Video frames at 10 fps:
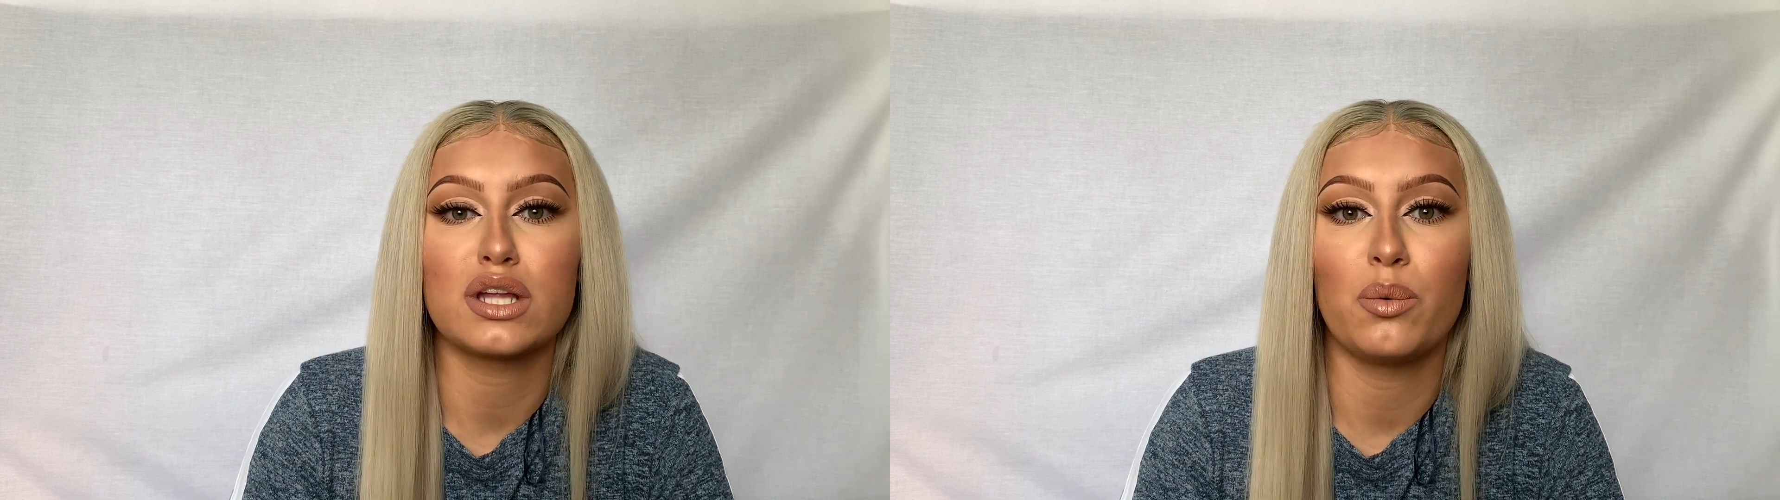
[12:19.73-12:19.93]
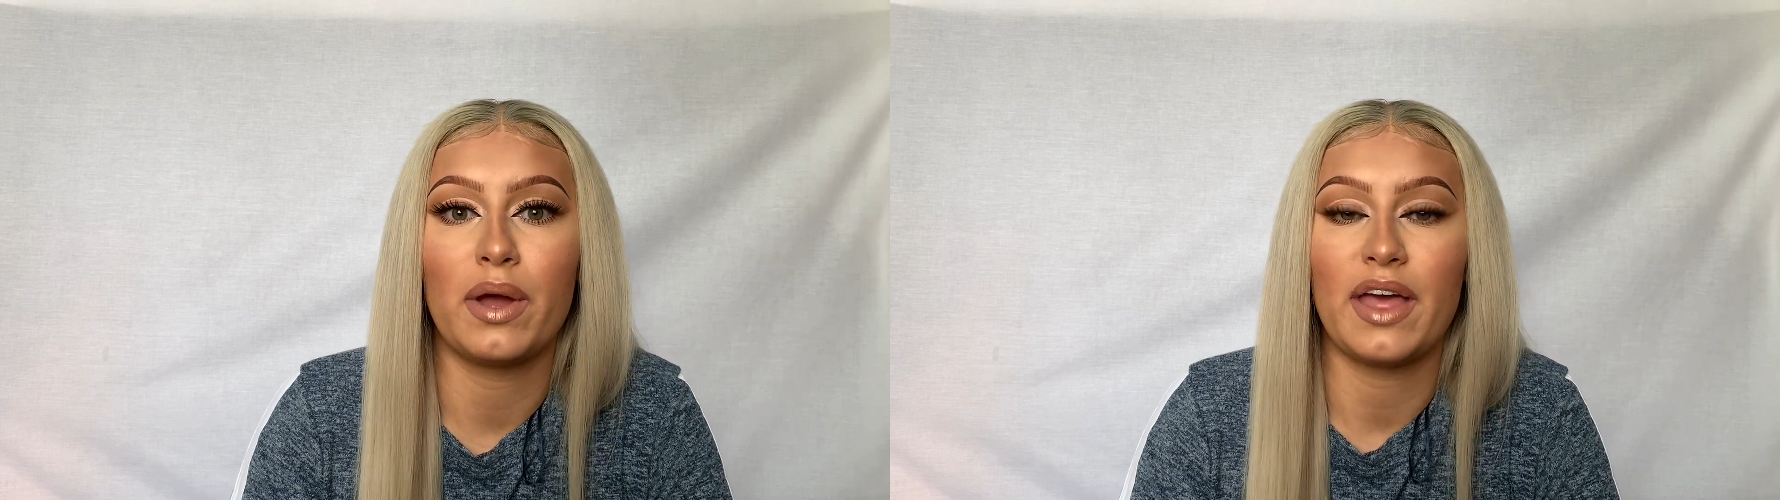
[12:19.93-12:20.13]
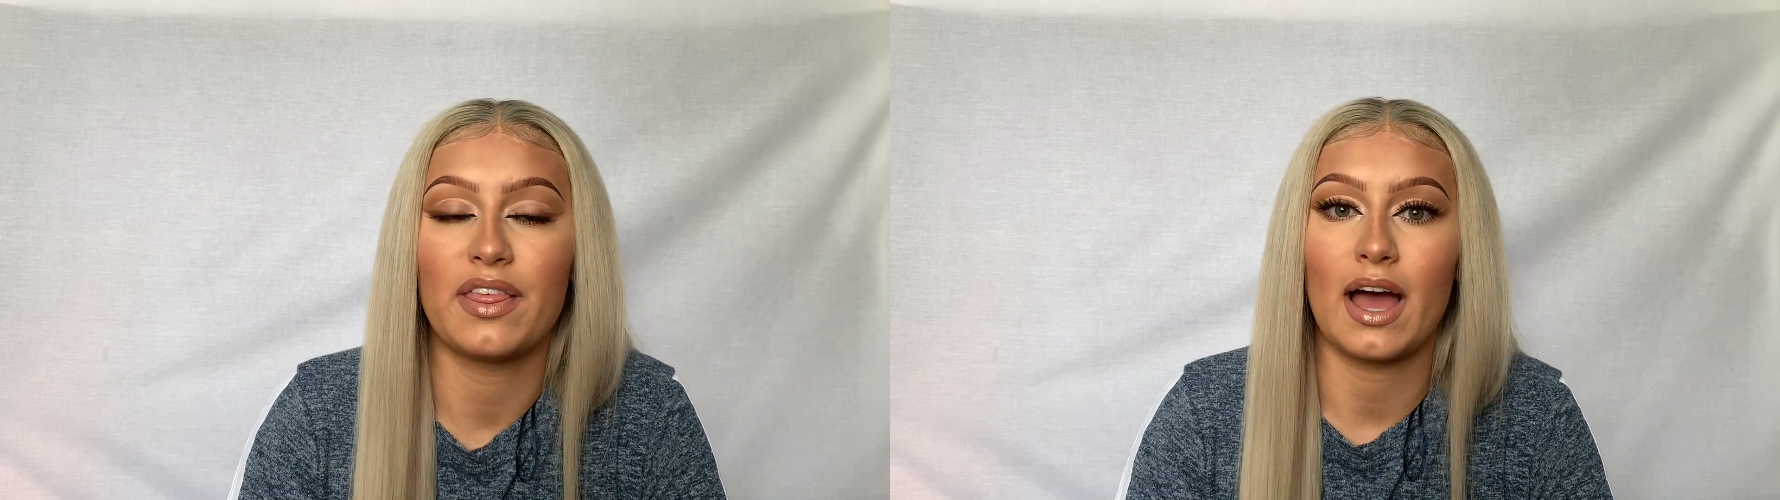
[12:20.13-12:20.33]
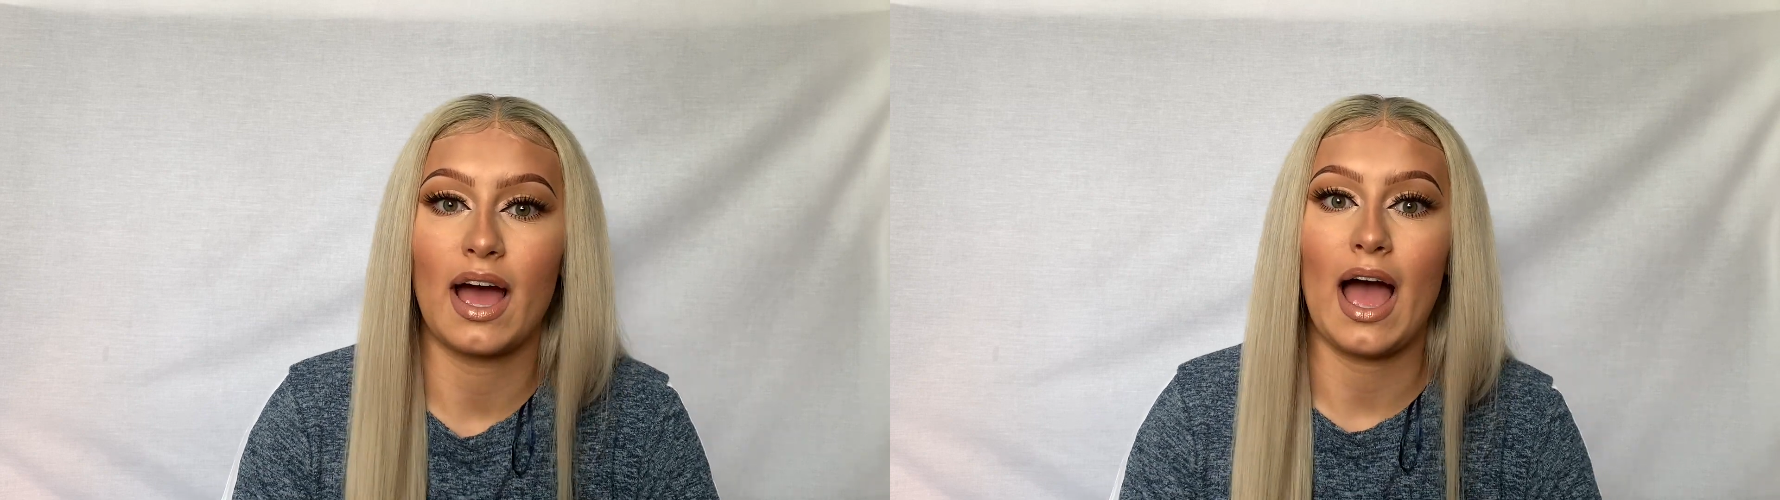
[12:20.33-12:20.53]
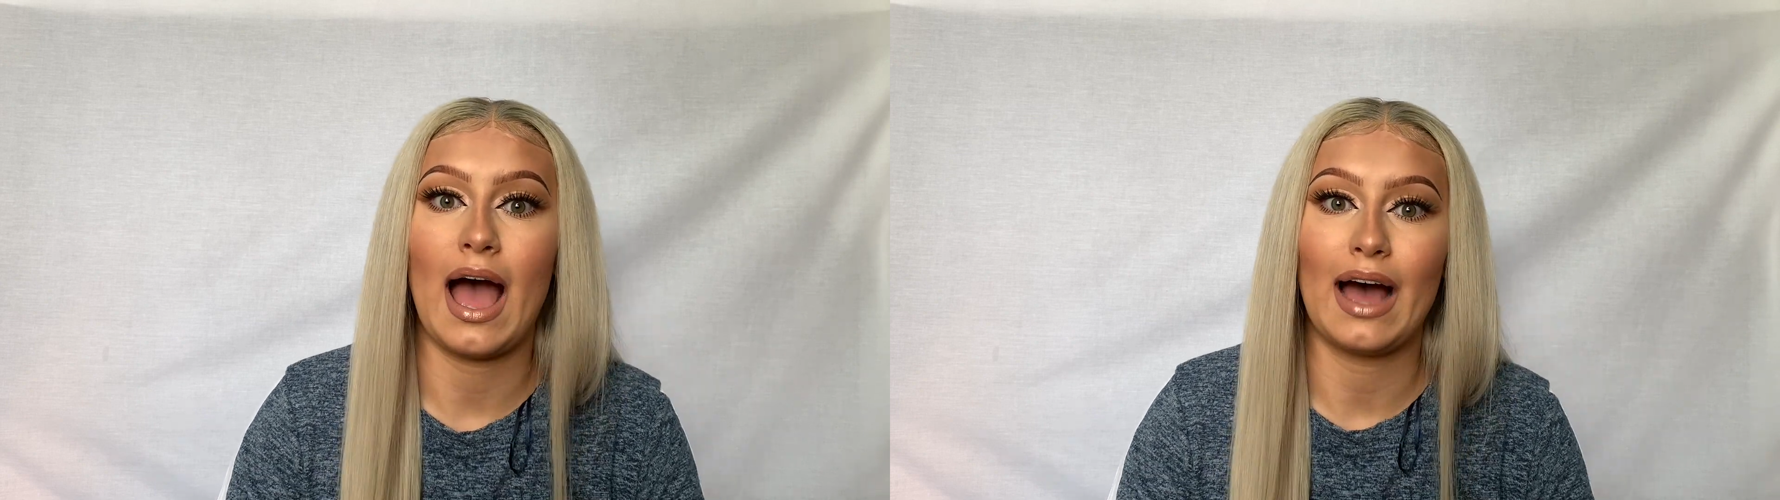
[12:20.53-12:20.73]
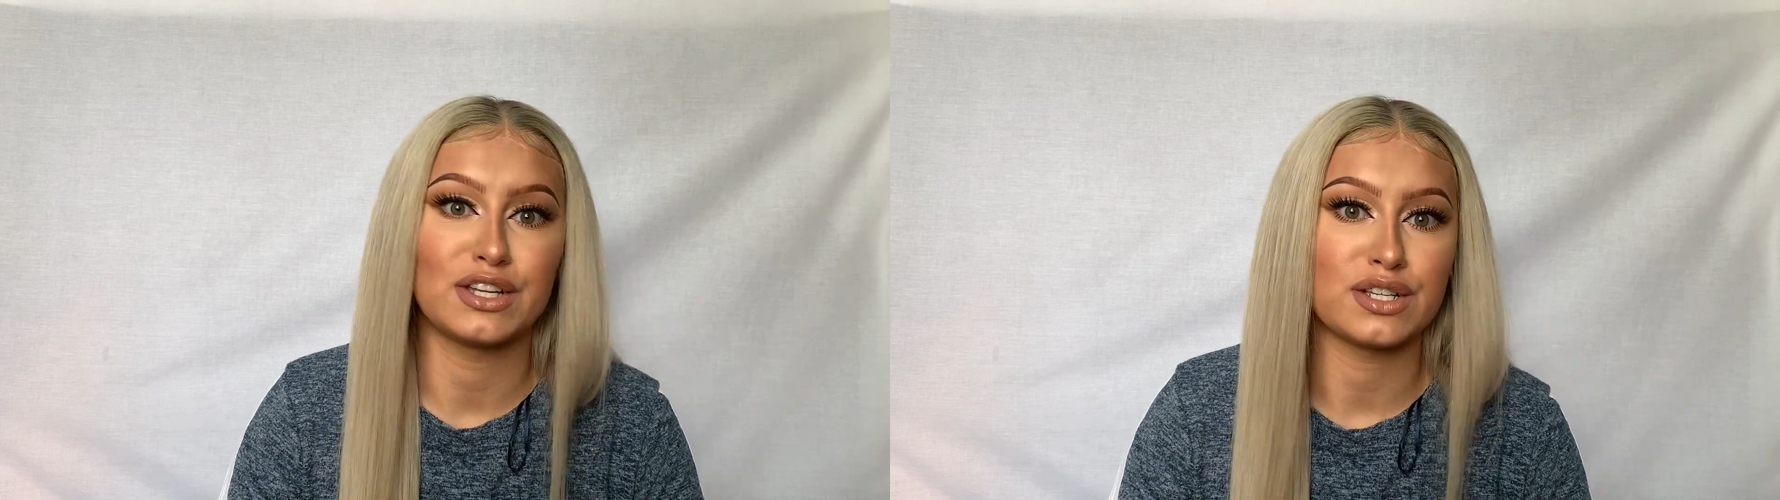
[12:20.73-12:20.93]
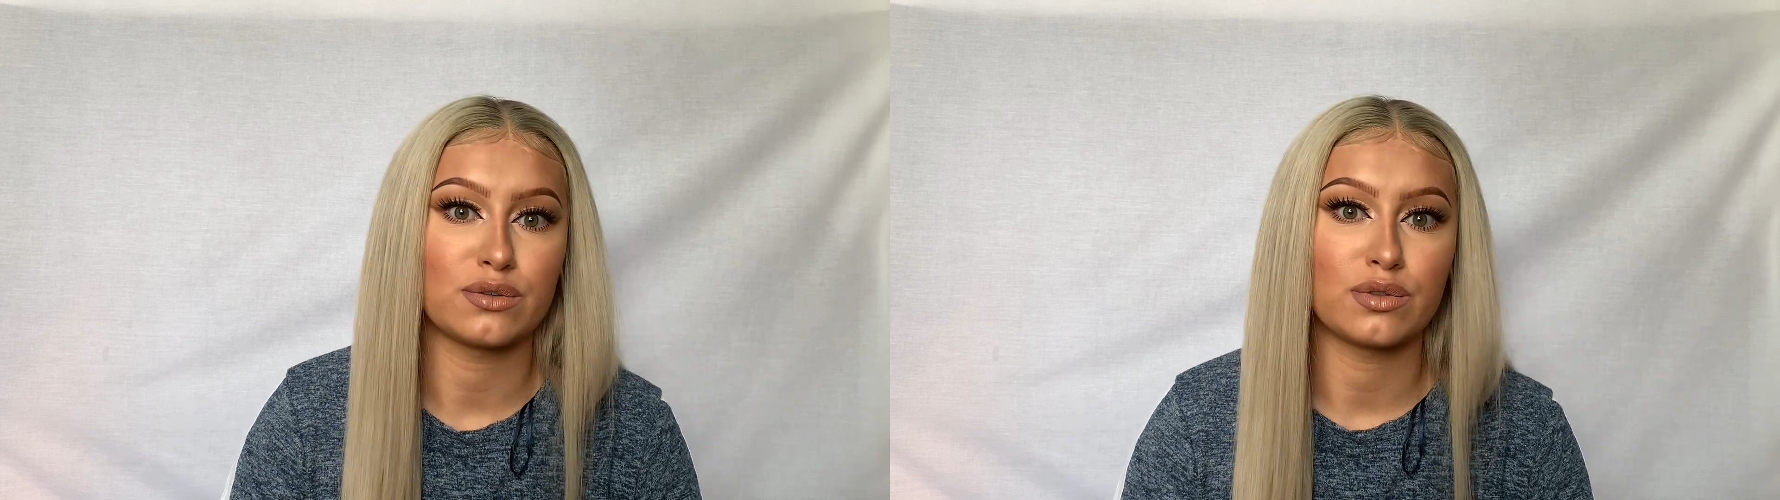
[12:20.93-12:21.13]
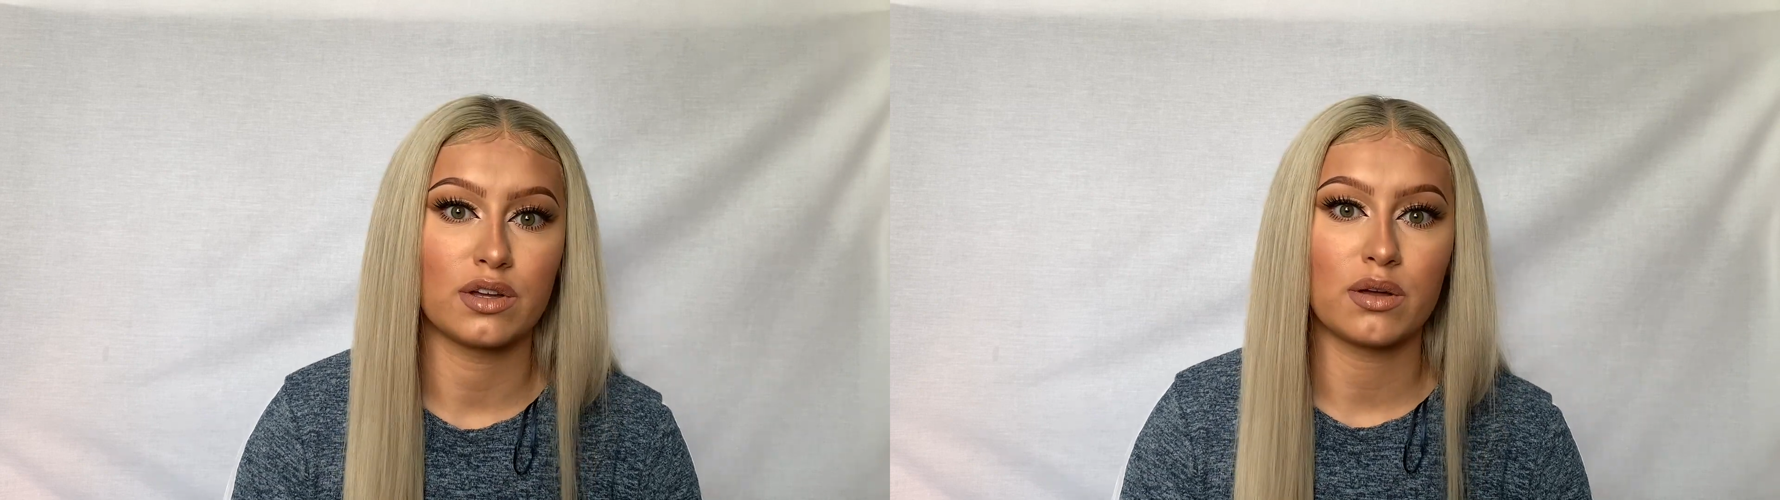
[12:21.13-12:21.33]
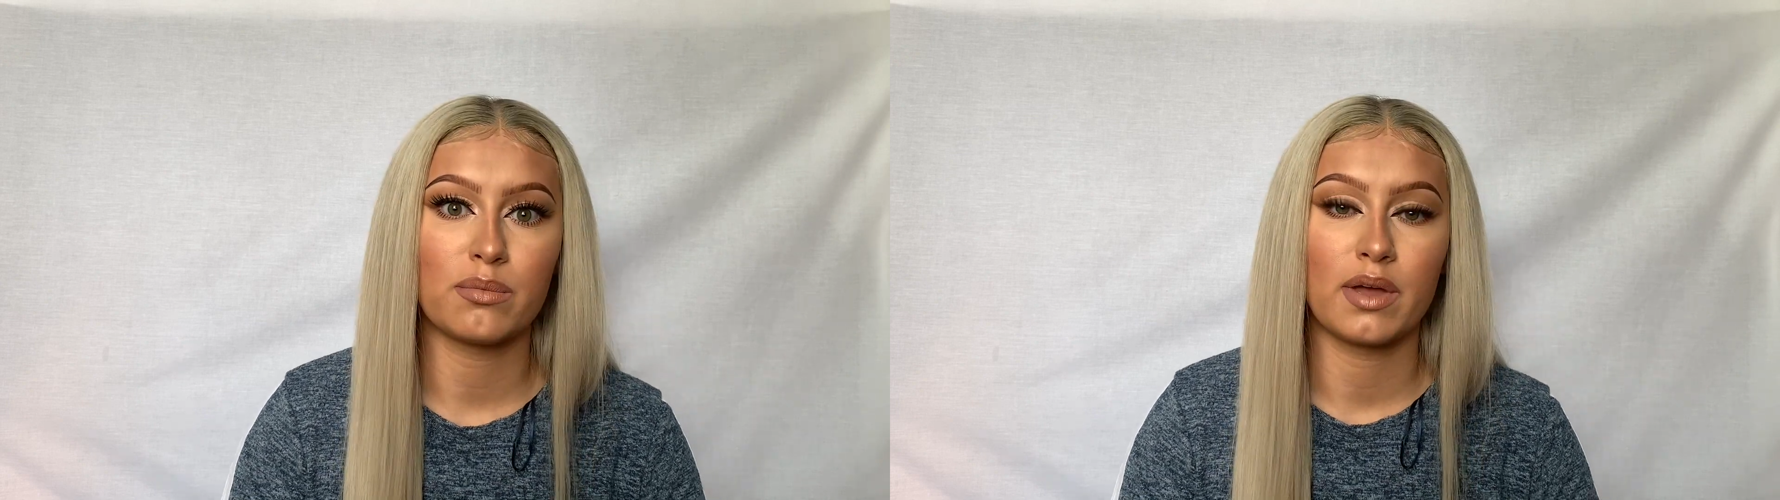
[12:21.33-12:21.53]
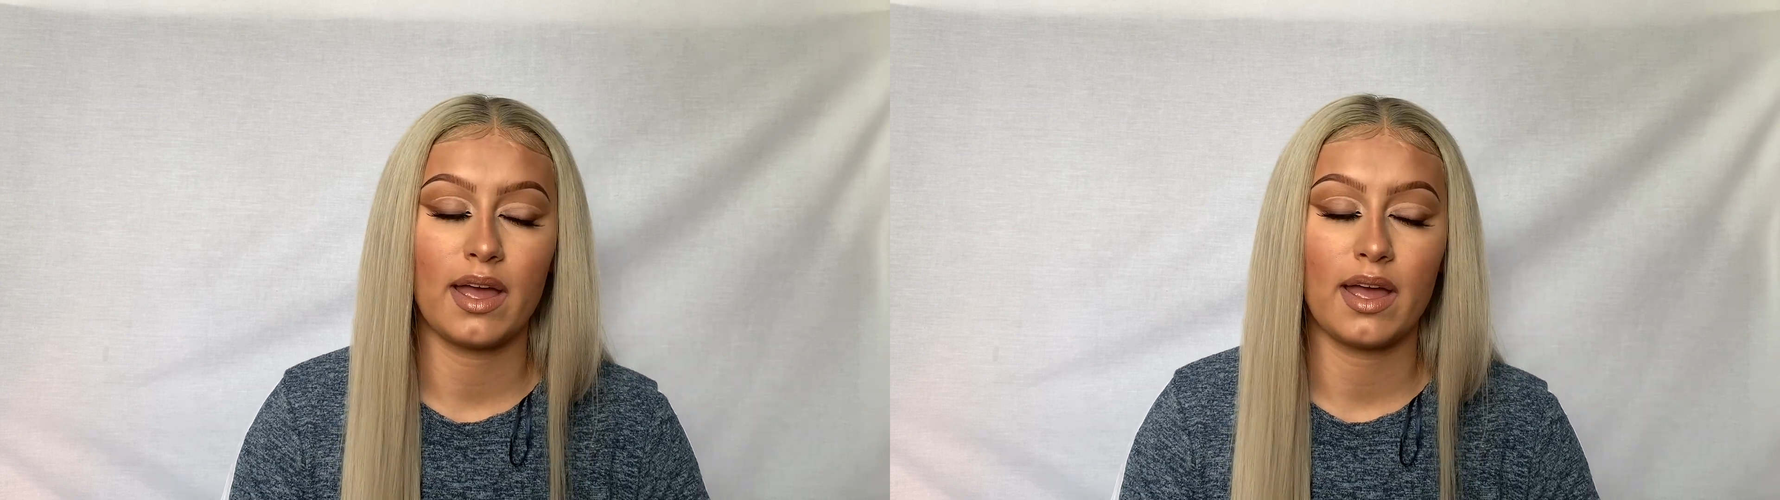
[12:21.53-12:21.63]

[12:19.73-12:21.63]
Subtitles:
a way that I do them,